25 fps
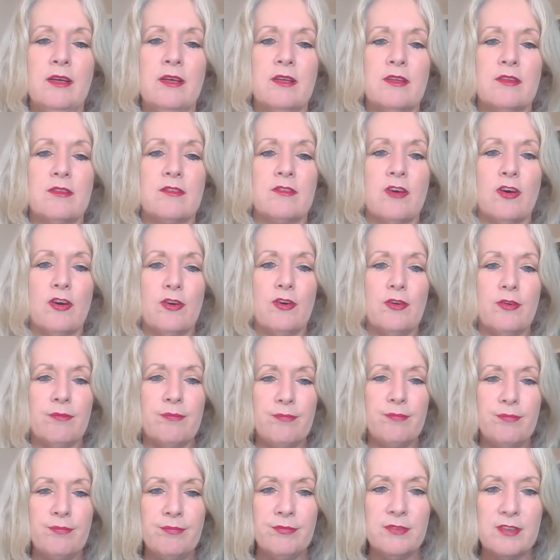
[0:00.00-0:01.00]
So
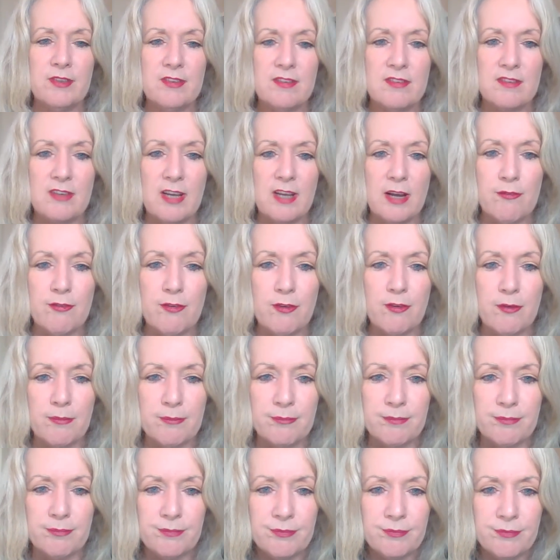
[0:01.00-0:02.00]
this has come
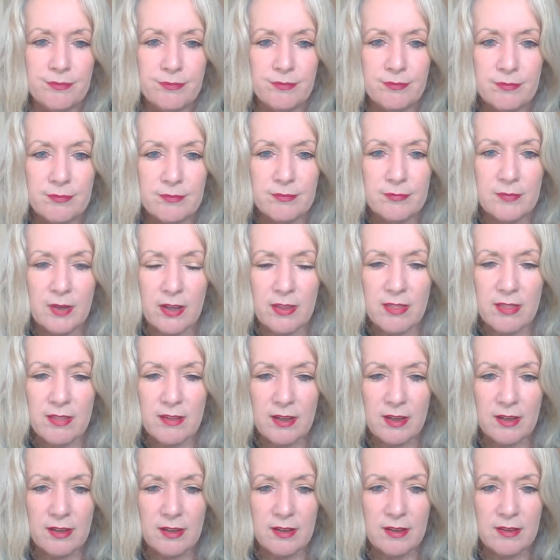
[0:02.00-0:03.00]
from, I
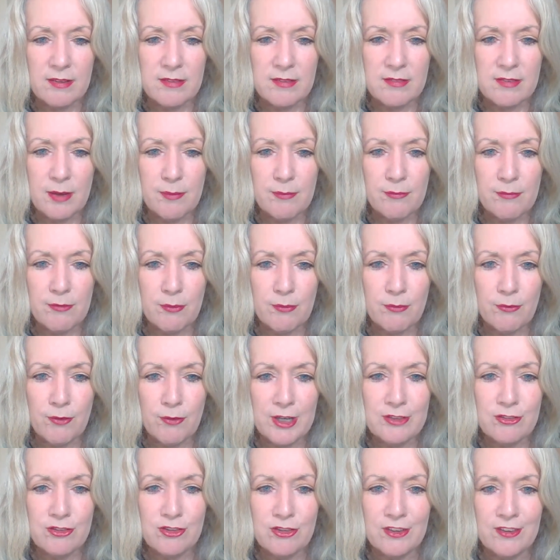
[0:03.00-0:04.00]
think it's come from
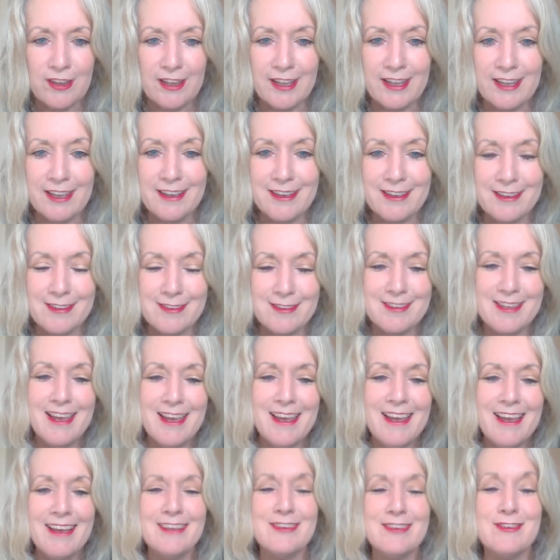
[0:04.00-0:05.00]

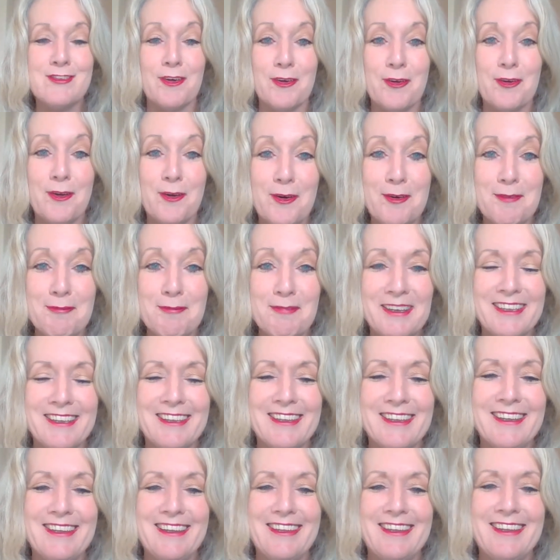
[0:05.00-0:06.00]
wrenchinthegears.com.
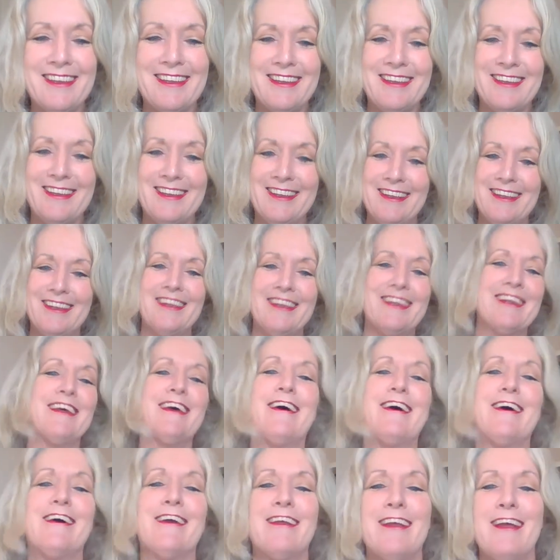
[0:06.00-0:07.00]

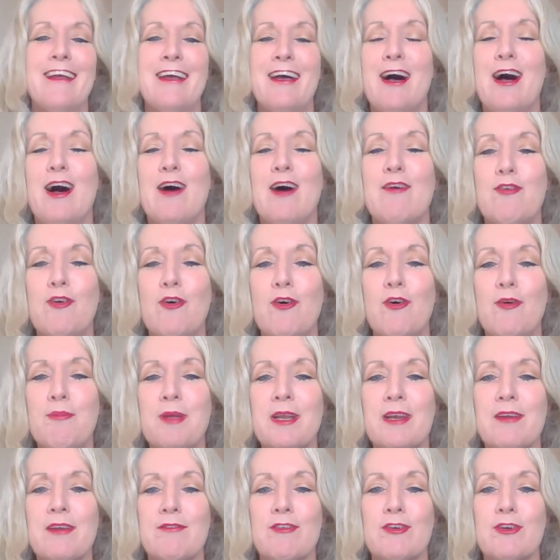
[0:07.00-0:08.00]
A
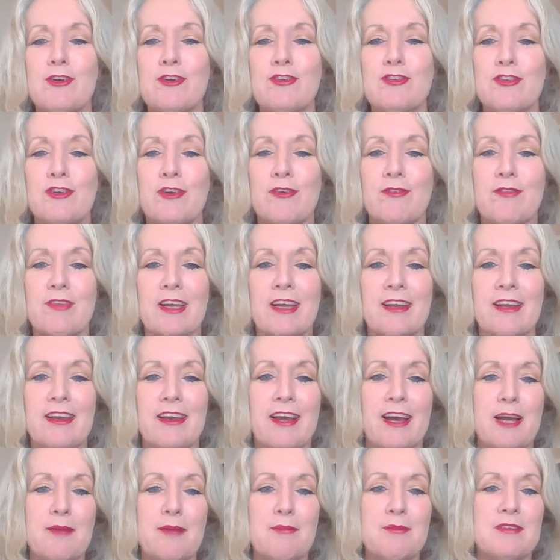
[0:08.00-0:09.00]
4-minute version of the end
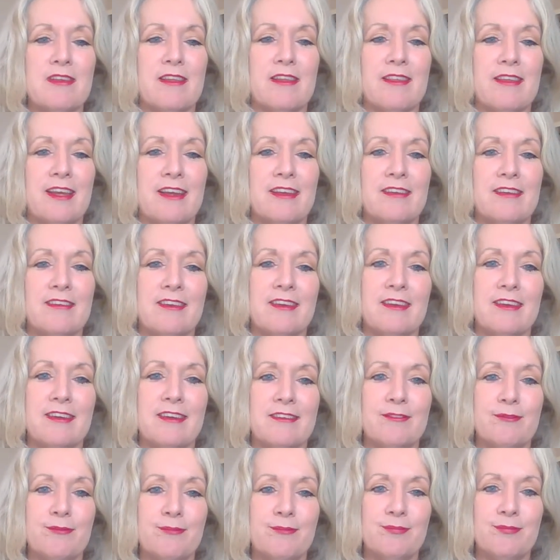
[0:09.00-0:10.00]
game is at the end here.
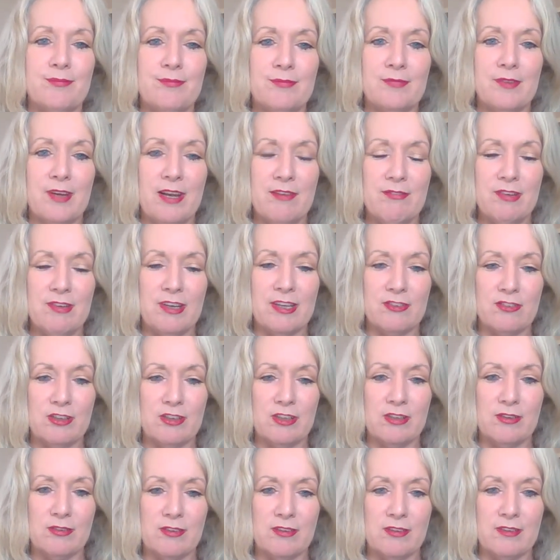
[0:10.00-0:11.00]
I haven't
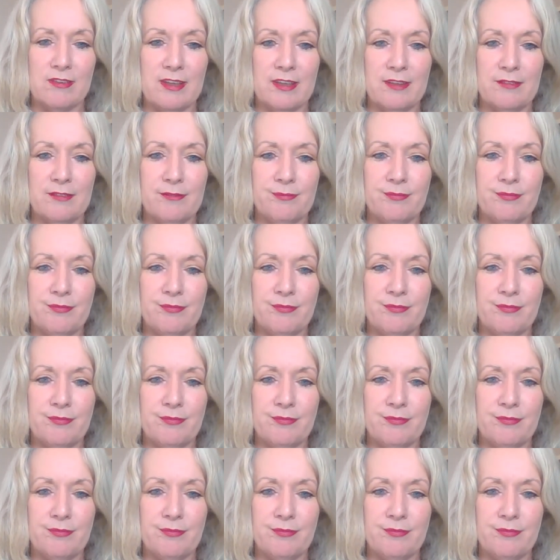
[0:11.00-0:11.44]
actually looked at that.